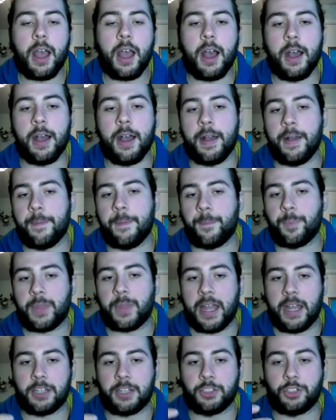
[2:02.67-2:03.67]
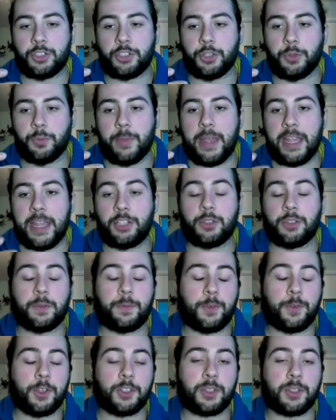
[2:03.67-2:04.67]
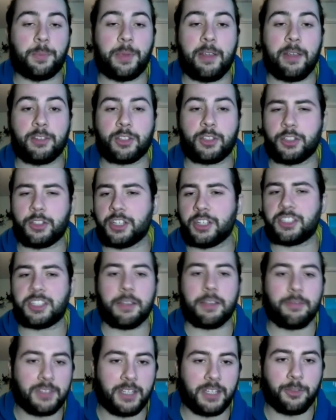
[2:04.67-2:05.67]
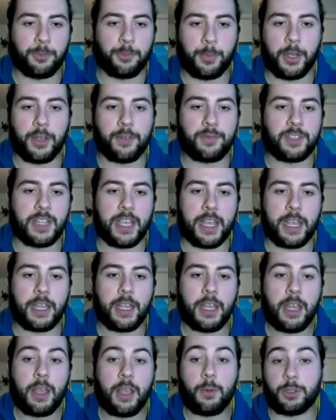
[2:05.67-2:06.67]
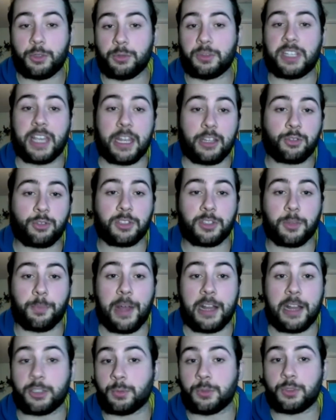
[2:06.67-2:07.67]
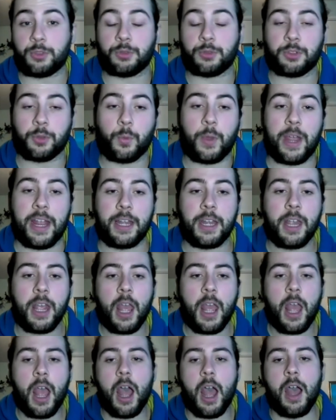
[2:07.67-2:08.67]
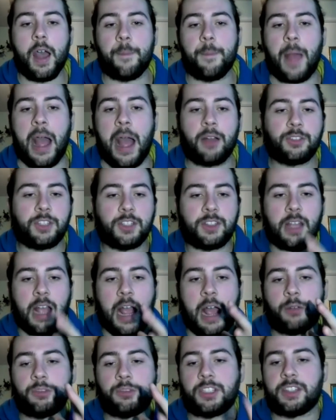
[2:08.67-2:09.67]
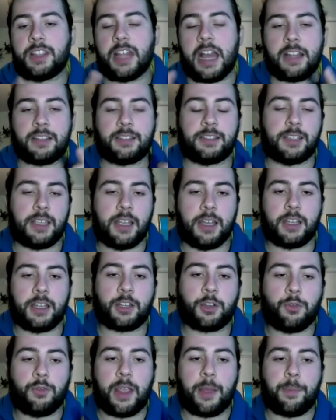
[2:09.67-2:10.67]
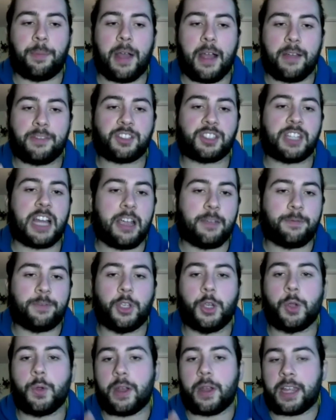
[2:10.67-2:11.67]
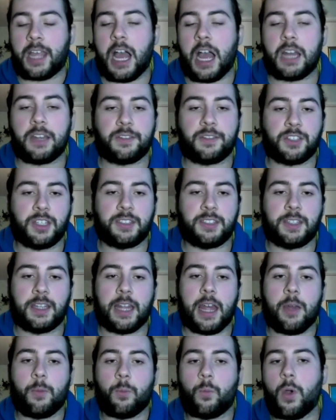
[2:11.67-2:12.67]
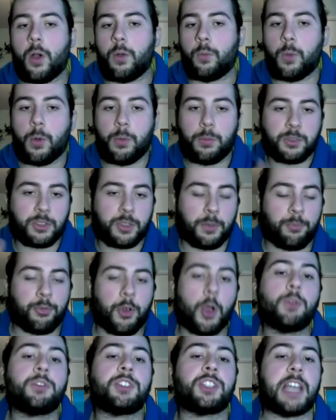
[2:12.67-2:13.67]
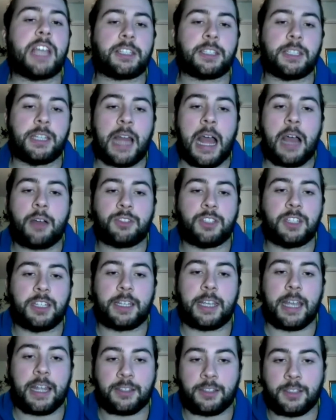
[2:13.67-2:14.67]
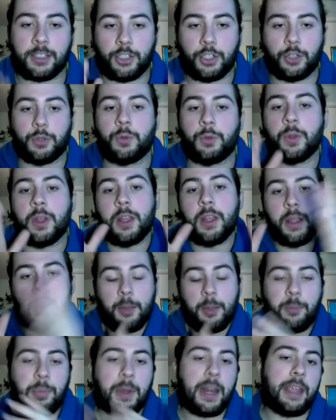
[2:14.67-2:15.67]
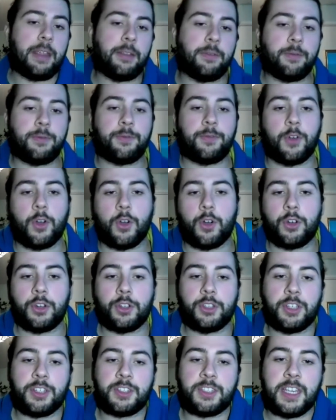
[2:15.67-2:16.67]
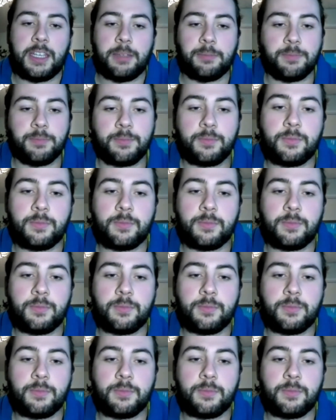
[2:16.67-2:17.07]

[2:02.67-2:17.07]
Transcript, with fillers: And you made your first appearance on your 17th birthday, which was against Crystal Palace, which was a win. How did that career path start for you at Cardiff City then? What was the process and how did it get to you playing for your team?